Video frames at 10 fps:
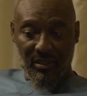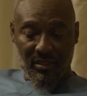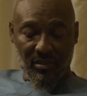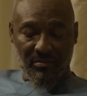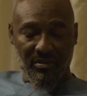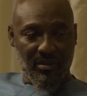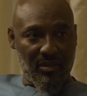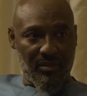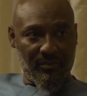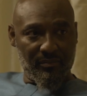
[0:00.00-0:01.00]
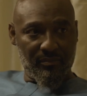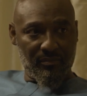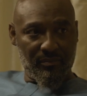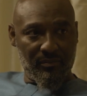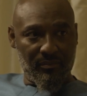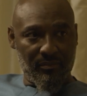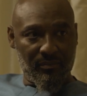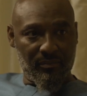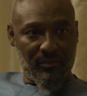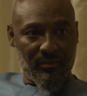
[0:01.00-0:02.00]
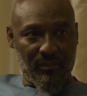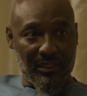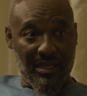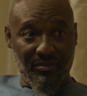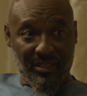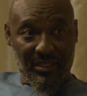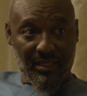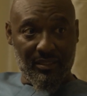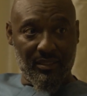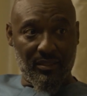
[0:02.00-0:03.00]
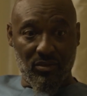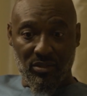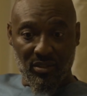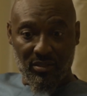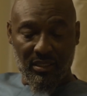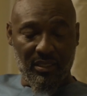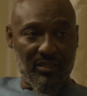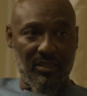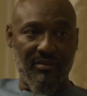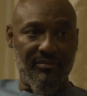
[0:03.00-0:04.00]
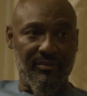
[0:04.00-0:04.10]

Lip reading: he's your brother. A Rishante, not just any staff.